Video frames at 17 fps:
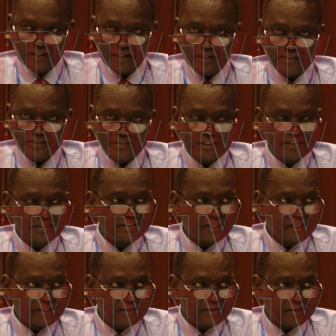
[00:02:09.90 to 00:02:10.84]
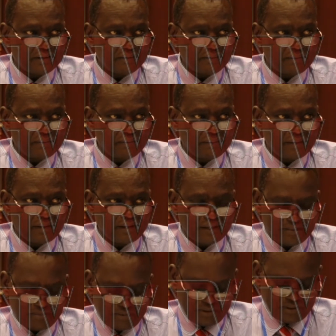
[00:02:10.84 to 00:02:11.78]
I still stand there
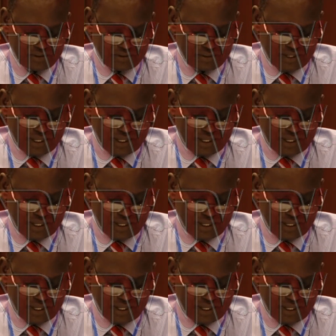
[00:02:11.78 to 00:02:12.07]
and I'm going to